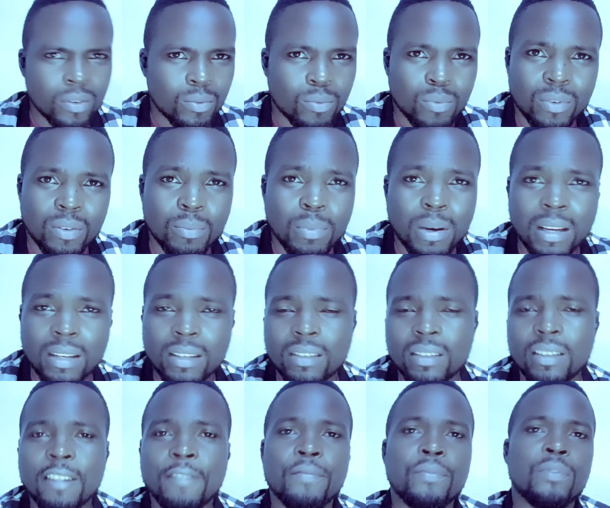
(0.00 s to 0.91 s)
those
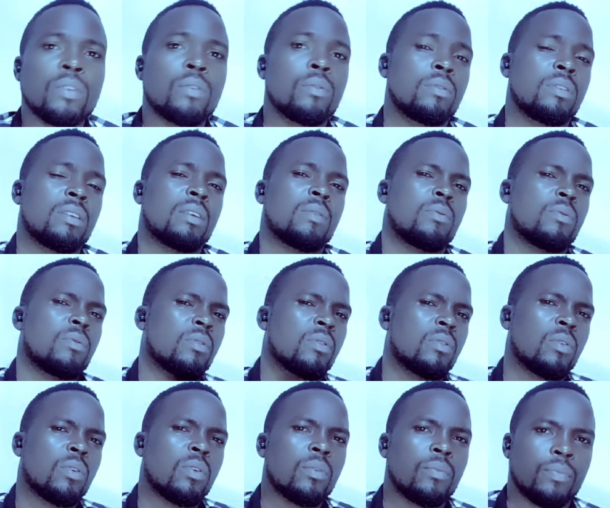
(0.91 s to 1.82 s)
birds which are
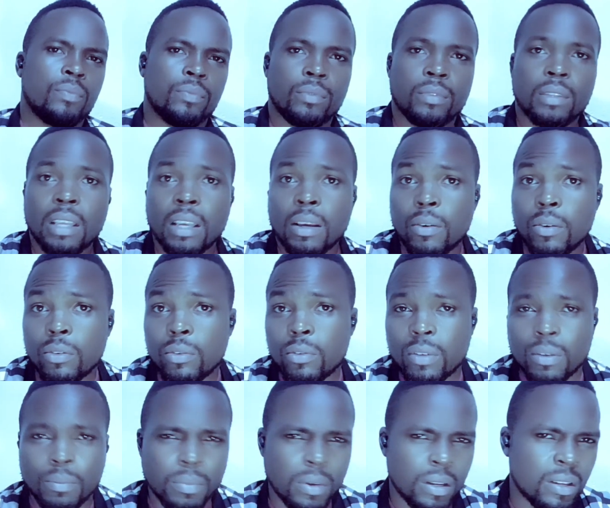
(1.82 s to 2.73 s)
local, they are going to
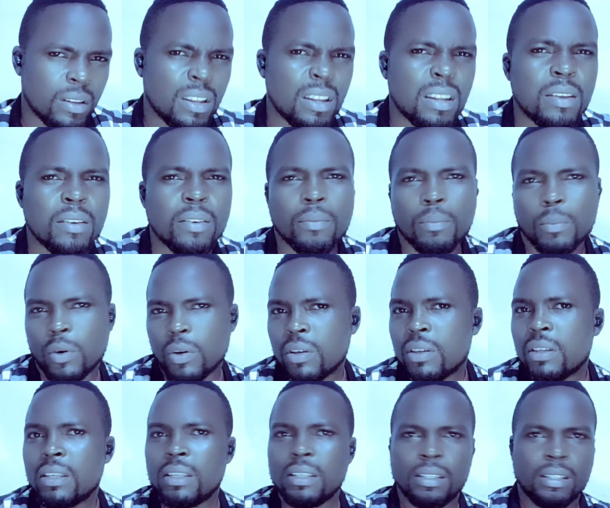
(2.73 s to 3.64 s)
bring in
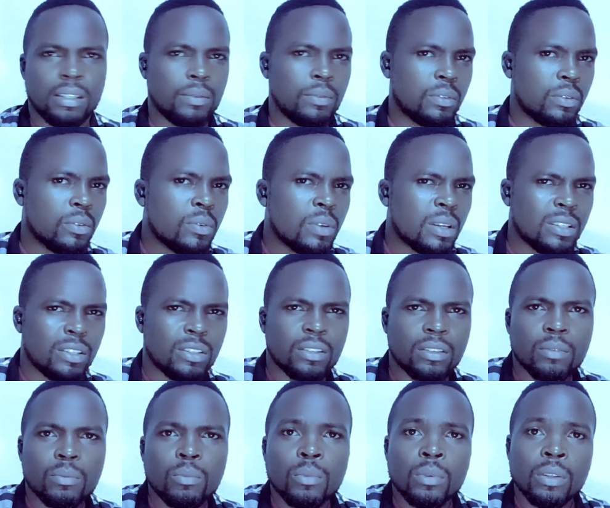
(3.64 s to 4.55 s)
more
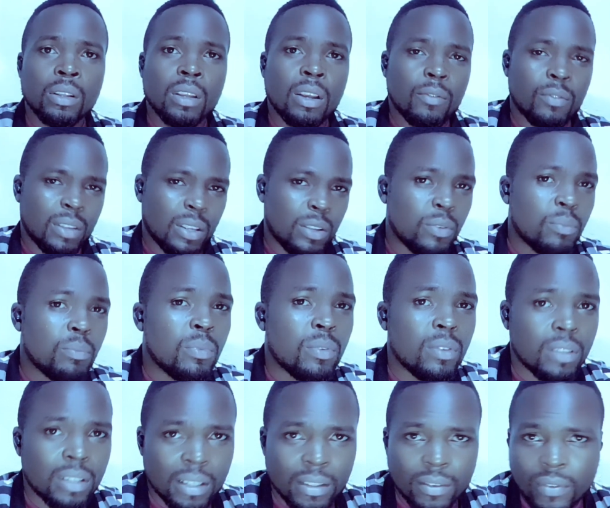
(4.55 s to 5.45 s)
microorganisms after you
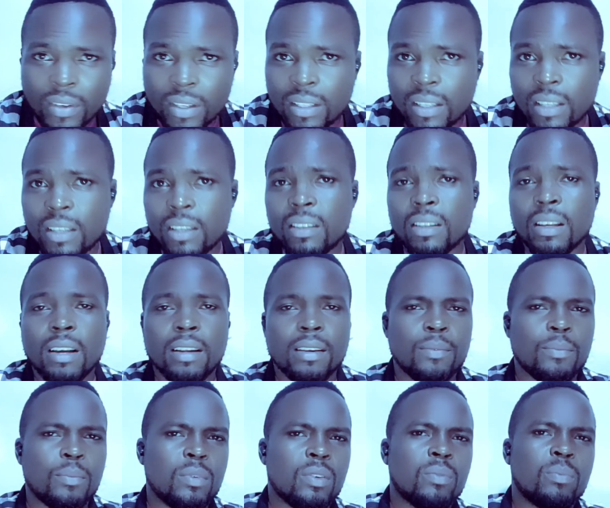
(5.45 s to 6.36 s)
disinfecting,
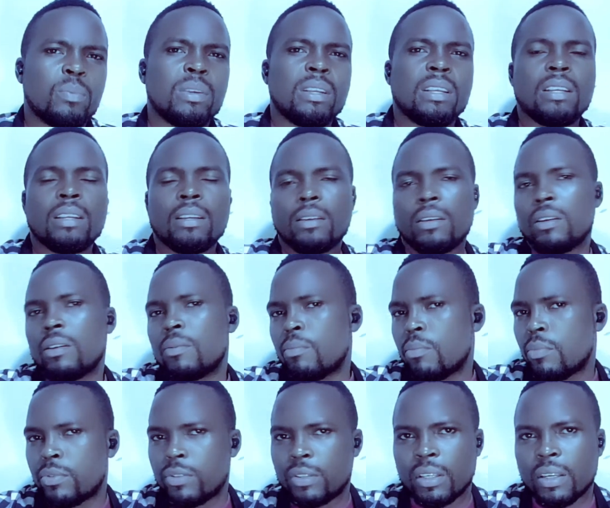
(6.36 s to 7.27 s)
and there will be
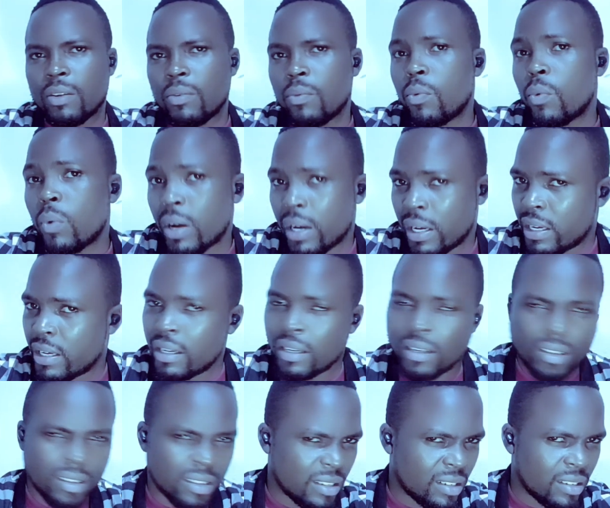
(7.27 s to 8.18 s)
zero
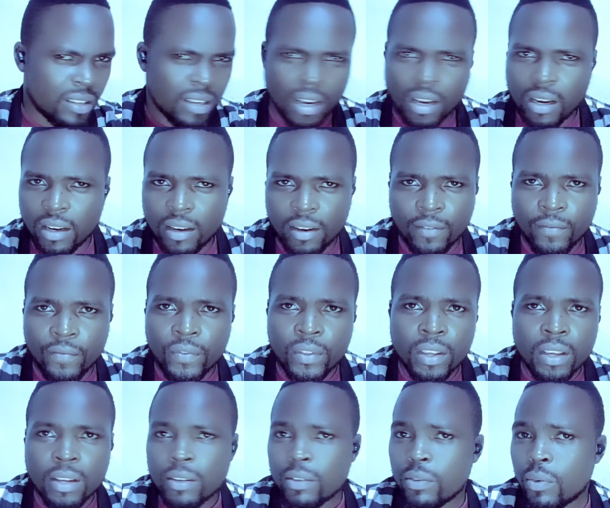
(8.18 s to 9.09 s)
work done
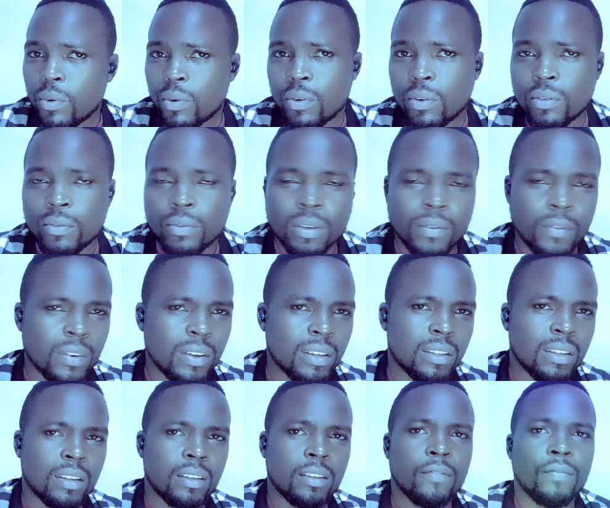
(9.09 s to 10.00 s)
as you have
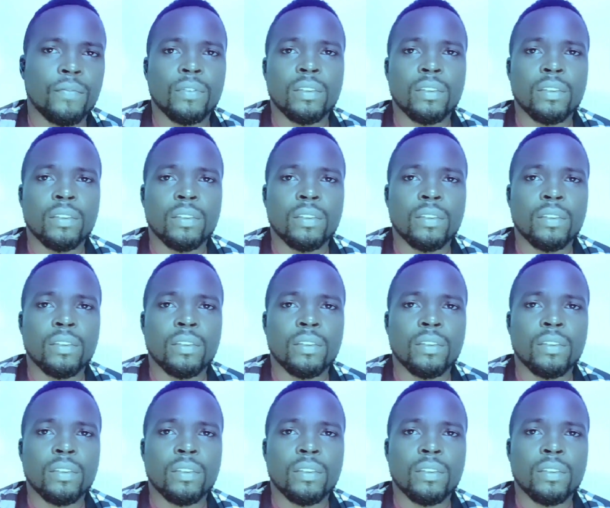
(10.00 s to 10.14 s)
disinfected.